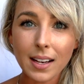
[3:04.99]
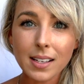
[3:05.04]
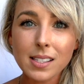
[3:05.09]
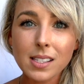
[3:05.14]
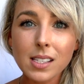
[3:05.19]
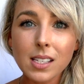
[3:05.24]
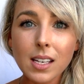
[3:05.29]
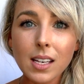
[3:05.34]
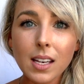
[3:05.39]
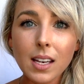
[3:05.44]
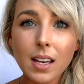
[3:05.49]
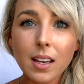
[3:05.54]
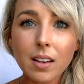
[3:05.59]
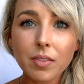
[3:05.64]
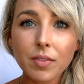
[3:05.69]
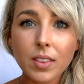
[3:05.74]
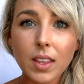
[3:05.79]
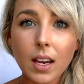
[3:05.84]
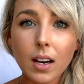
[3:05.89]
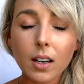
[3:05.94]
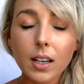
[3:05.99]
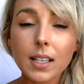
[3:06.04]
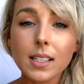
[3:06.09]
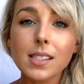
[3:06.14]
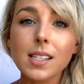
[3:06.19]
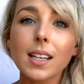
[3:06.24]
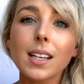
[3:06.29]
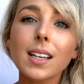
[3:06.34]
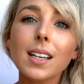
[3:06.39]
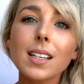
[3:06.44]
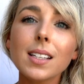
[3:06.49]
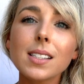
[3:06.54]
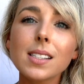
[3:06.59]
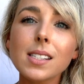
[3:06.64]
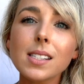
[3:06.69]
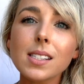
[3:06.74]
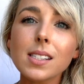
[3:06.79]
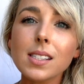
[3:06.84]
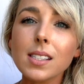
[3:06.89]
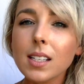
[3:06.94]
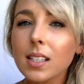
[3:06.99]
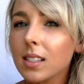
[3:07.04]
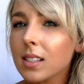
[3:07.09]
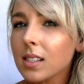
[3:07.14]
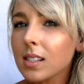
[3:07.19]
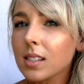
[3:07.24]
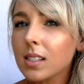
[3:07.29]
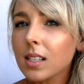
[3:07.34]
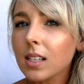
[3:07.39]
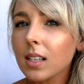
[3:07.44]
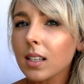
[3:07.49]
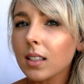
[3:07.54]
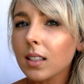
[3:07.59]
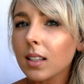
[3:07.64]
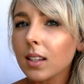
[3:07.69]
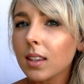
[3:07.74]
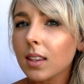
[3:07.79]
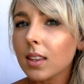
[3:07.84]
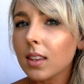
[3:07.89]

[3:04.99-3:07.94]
I see if there is a consistent